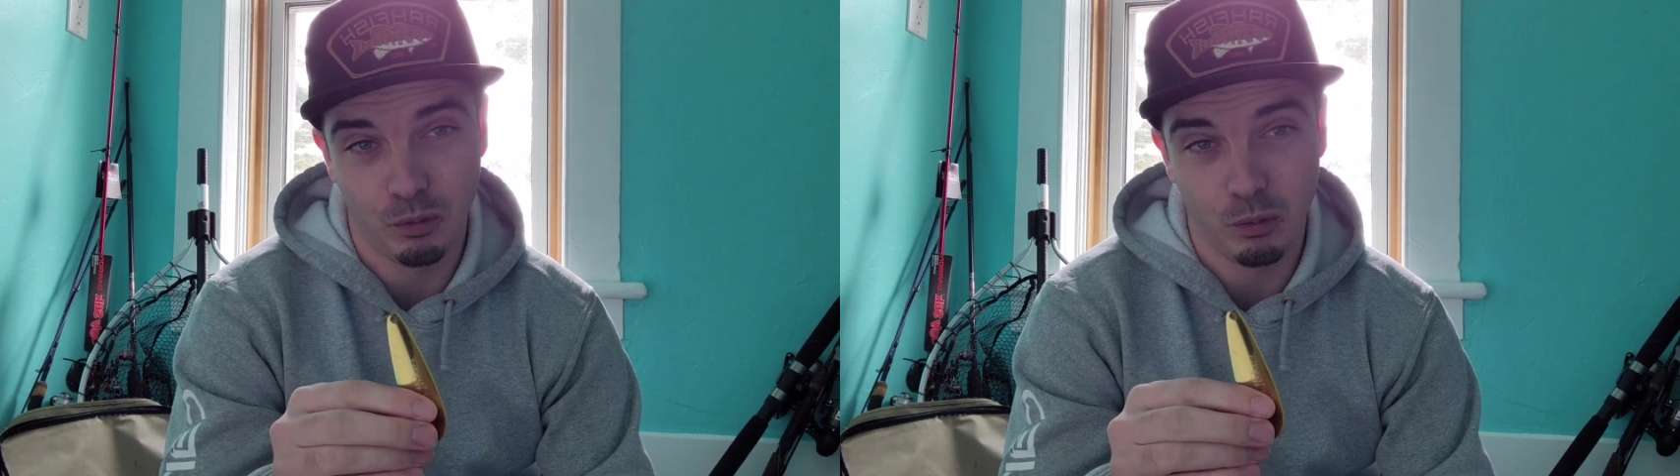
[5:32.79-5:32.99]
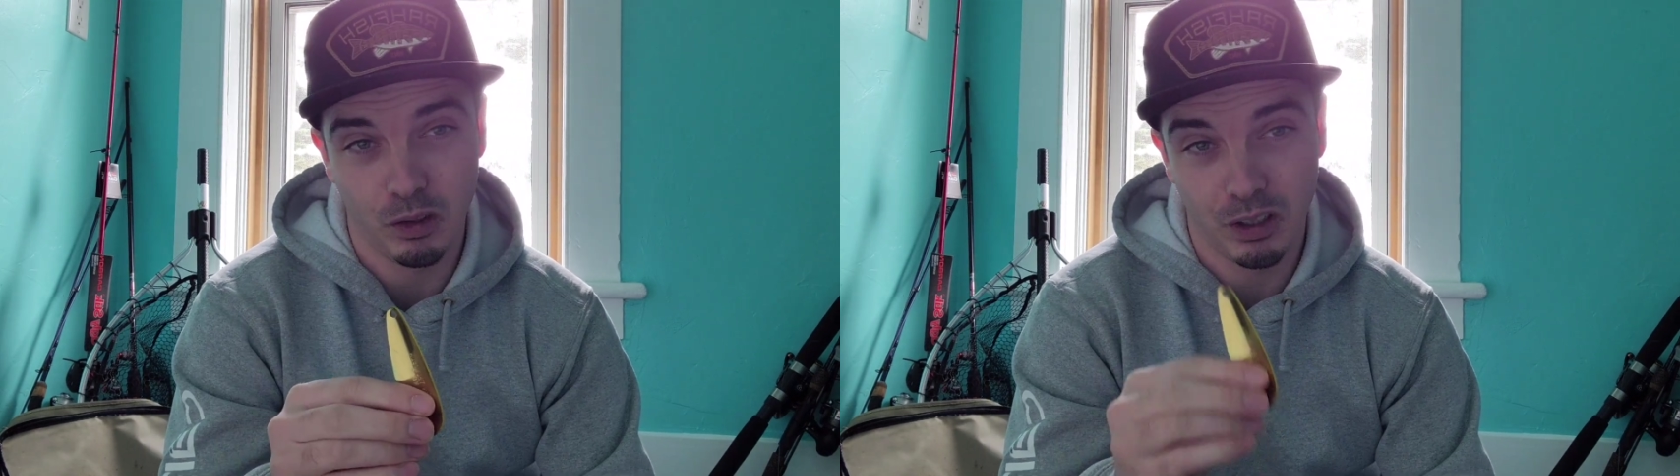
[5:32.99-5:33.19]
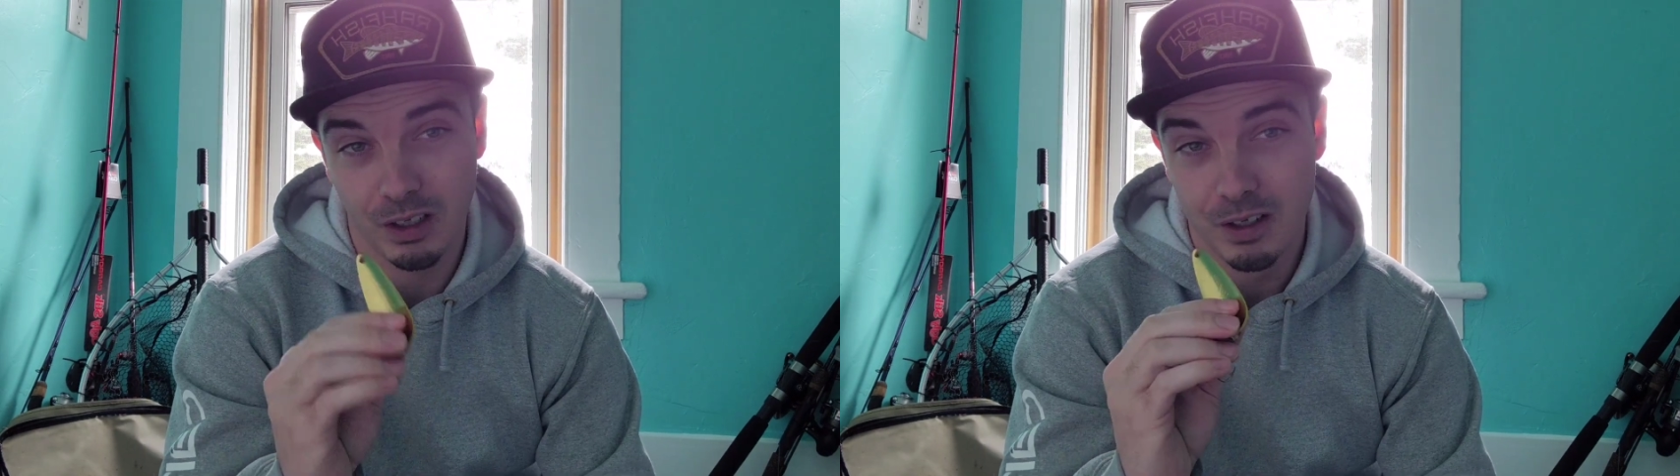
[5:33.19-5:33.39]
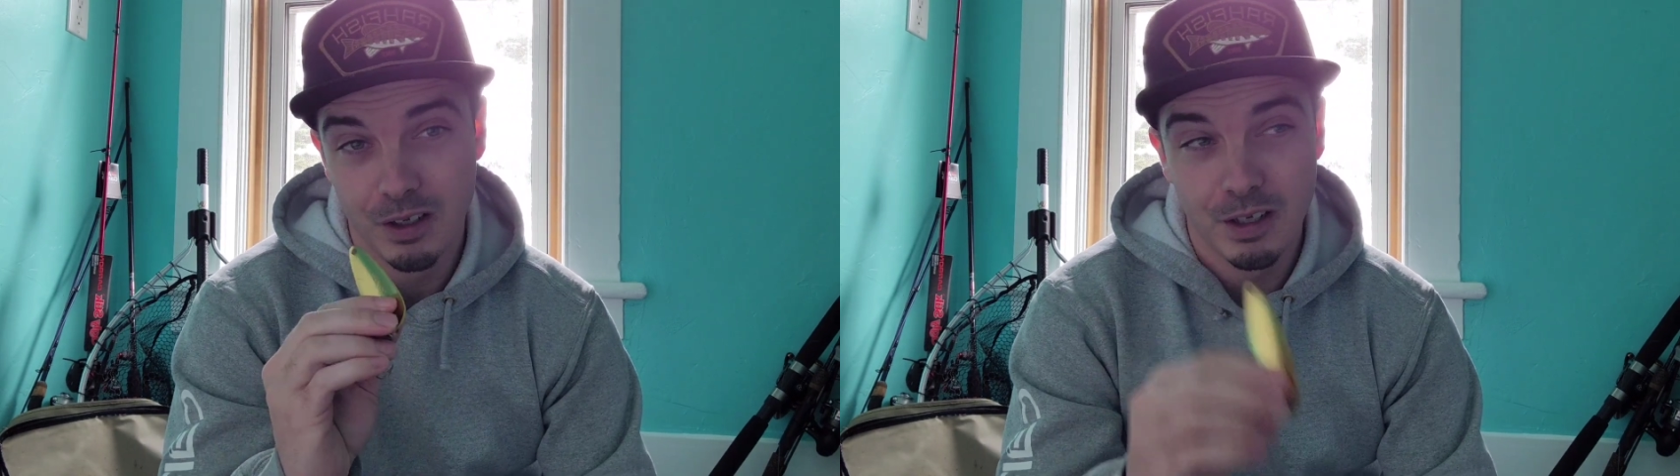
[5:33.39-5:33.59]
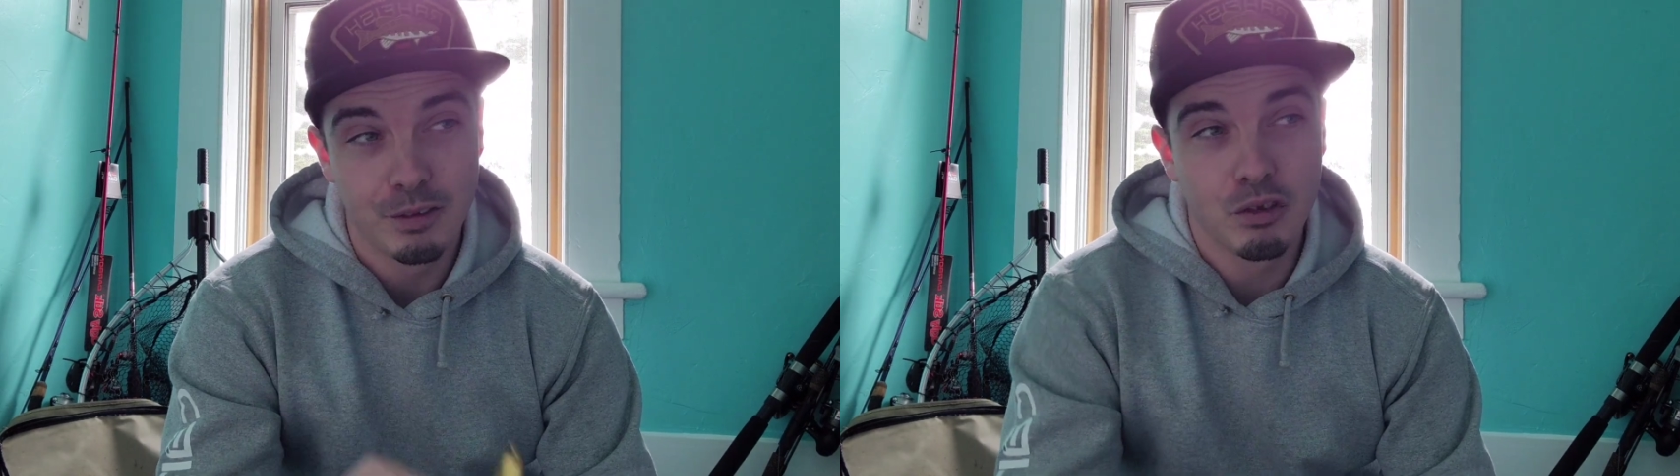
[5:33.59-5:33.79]
work.
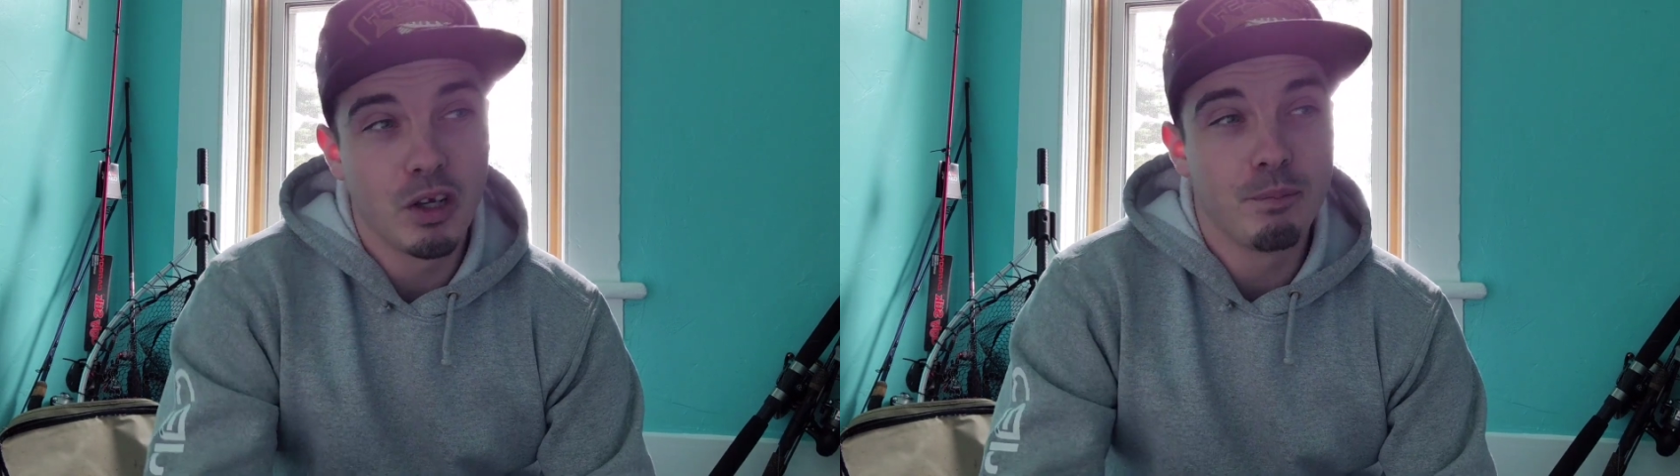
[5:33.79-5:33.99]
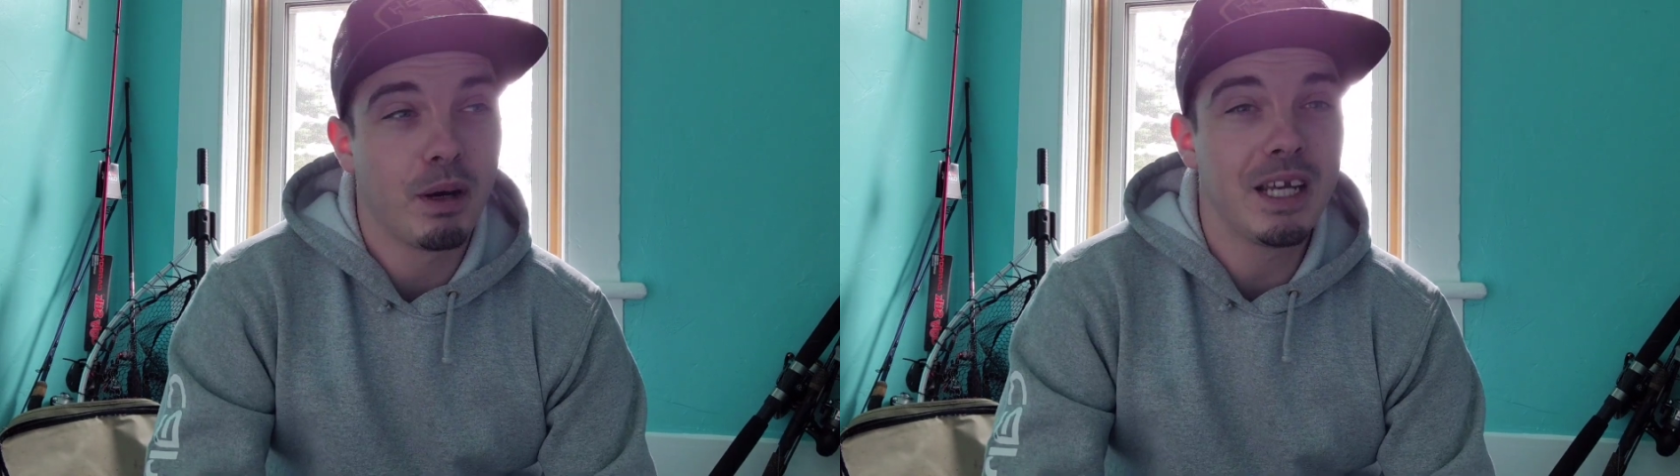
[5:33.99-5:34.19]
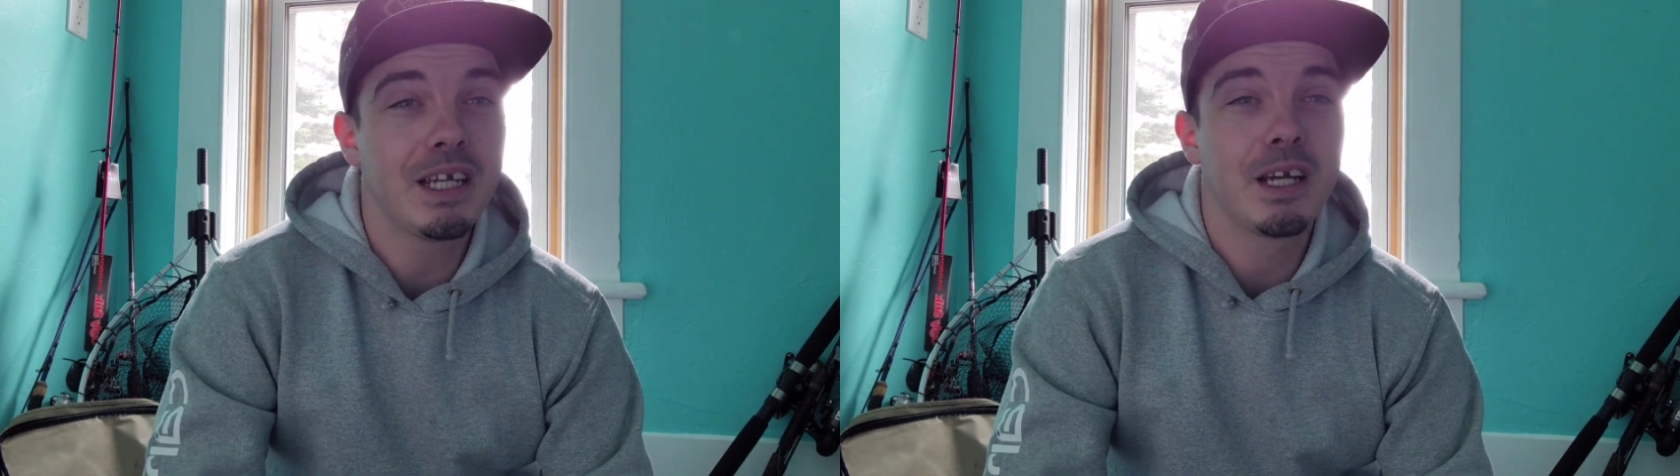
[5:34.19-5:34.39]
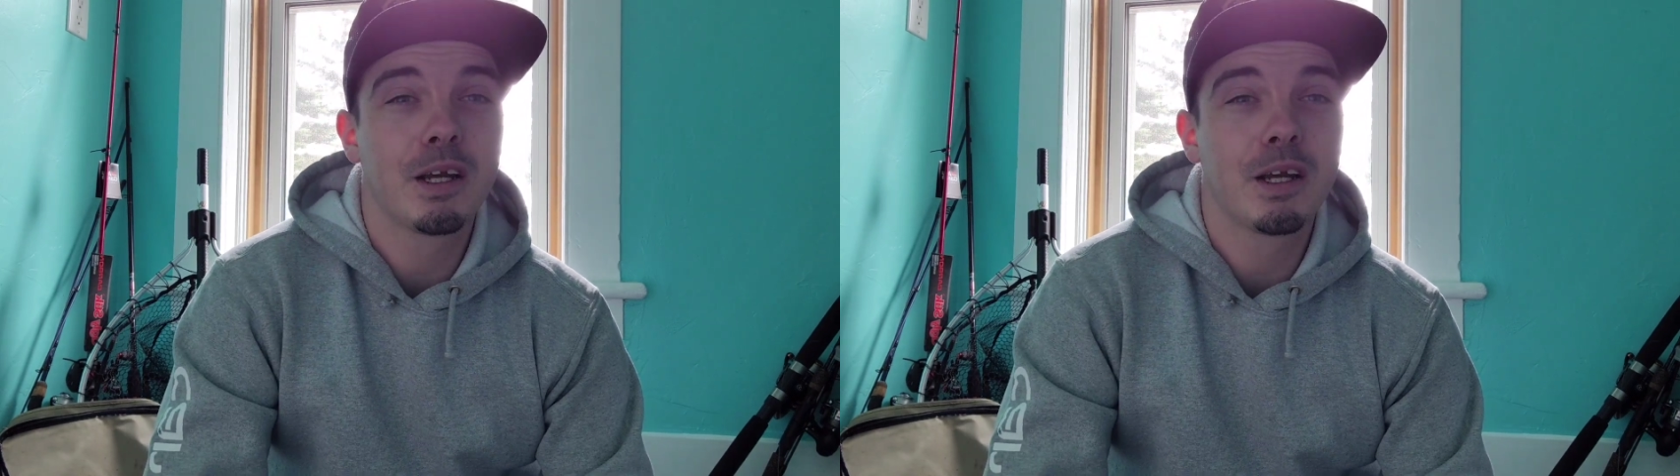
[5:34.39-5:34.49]
Pike